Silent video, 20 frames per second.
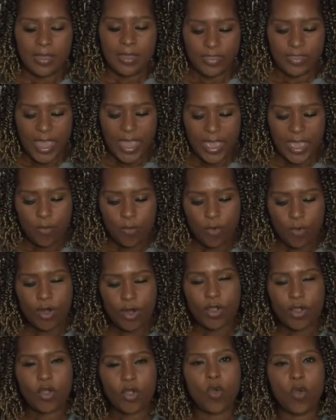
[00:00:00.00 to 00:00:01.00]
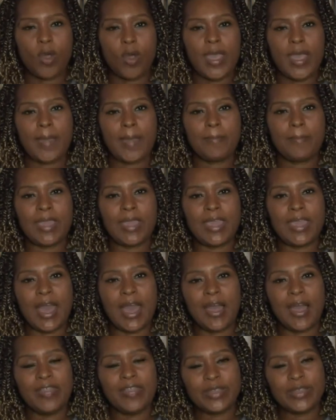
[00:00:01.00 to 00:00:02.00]
They were going
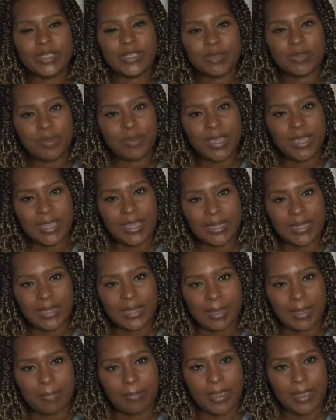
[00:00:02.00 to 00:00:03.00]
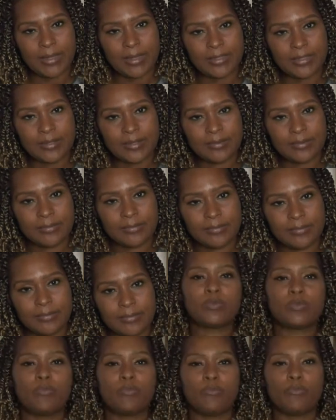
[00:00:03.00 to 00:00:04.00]
beyond the speed limit.
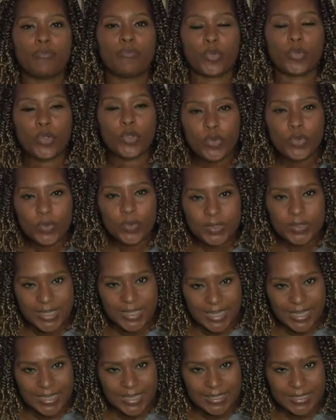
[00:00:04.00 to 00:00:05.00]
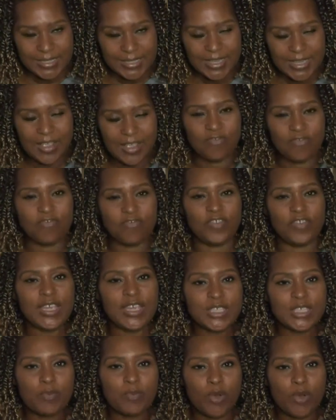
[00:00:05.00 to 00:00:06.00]
Bruises,
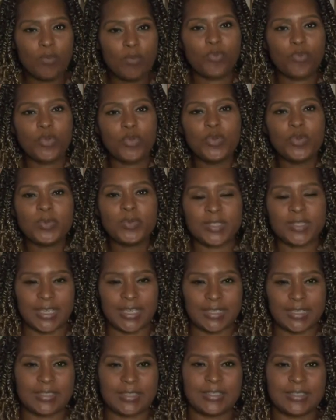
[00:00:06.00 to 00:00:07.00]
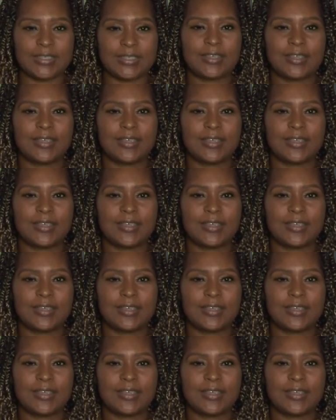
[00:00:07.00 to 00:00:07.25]
visible bruises.